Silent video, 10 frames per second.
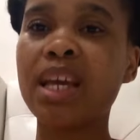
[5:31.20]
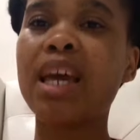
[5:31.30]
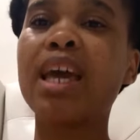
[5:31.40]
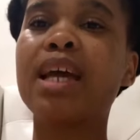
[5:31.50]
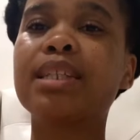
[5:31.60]

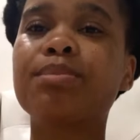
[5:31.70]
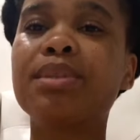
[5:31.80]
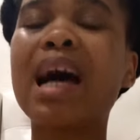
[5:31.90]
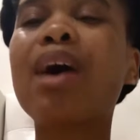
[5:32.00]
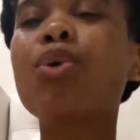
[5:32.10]
And
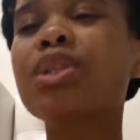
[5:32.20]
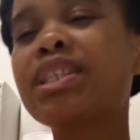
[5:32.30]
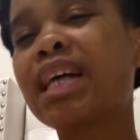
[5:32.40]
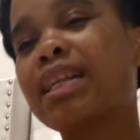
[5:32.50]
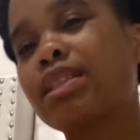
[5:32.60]
not only
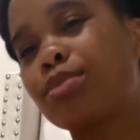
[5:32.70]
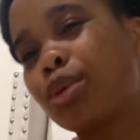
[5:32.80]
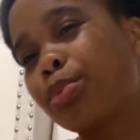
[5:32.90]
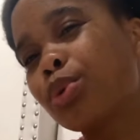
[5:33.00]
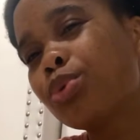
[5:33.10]
that the
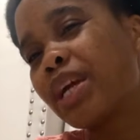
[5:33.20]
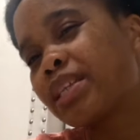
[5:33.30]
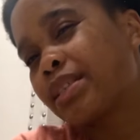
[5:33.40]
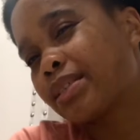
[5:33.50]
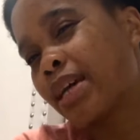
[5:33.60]
blue
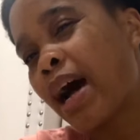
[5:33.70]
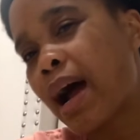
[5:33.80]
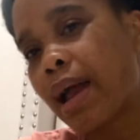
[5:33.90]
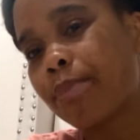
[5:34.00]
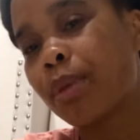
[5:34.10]
is the
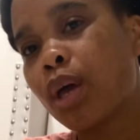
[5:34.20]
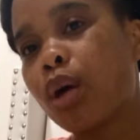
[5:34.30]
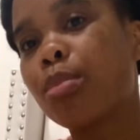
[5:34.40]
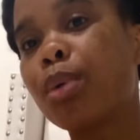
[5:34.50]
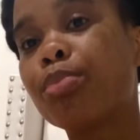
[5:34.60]
time,
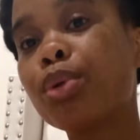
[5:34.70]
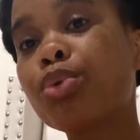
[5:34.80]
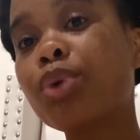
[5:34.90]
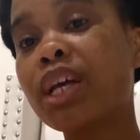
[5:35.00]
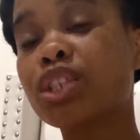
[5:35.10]
but
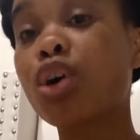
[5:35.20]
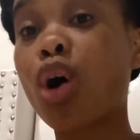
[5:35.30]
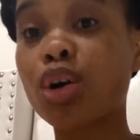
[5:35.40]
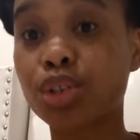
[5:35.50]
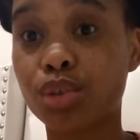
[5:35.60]
blue is
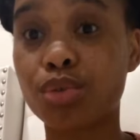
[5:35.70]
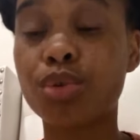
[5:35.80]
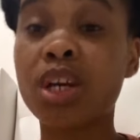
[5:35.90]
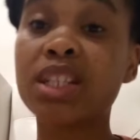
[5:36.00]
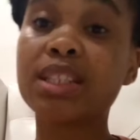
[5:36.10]
also
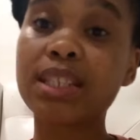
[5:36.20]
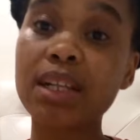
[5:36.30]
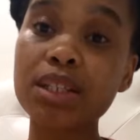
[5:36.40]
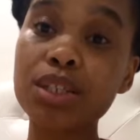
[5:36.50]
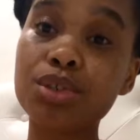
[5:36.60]

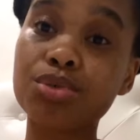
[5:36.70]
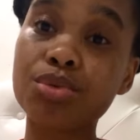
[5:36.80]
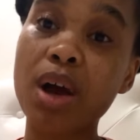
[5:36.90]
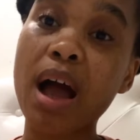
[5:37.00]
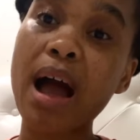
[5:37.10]
telling you
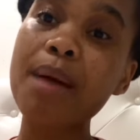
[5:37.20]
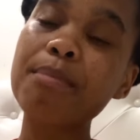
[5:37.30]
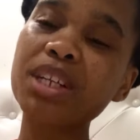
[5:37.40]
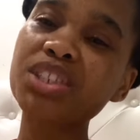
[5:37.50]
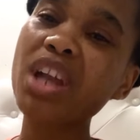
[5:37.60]
how
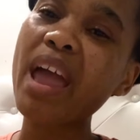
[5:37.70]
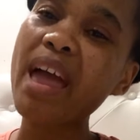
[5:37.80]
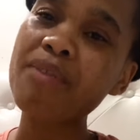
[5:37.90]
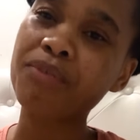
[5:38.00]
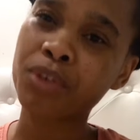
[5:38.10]
much
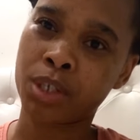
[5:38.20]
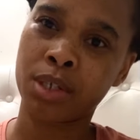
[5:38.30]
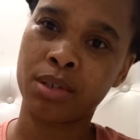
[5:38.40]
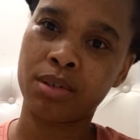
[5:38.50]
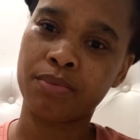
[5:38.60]
effort
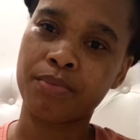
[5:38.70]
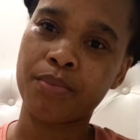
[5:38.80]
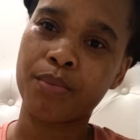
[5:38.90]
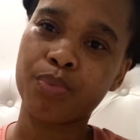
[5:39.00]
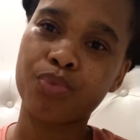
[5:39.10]

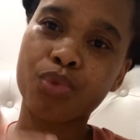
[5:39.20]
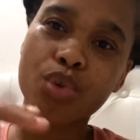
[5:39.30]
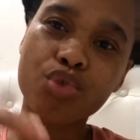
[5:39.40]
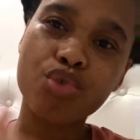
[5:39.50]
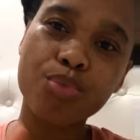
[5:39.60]

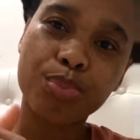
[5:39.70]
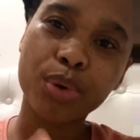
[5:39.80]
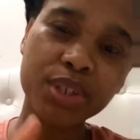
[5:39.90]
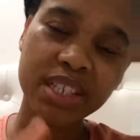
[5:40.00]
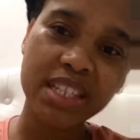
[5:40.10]
you
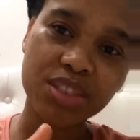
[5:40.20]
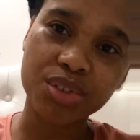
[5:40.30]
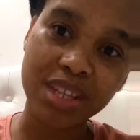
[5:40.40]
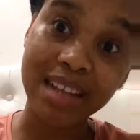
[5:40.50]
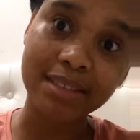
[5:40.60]
put into
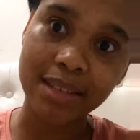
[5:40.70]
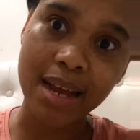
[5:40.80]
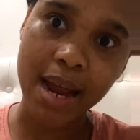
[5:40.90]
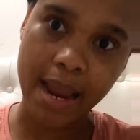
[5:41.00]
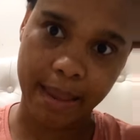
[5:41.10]
that
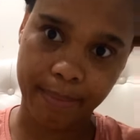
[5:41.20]
time.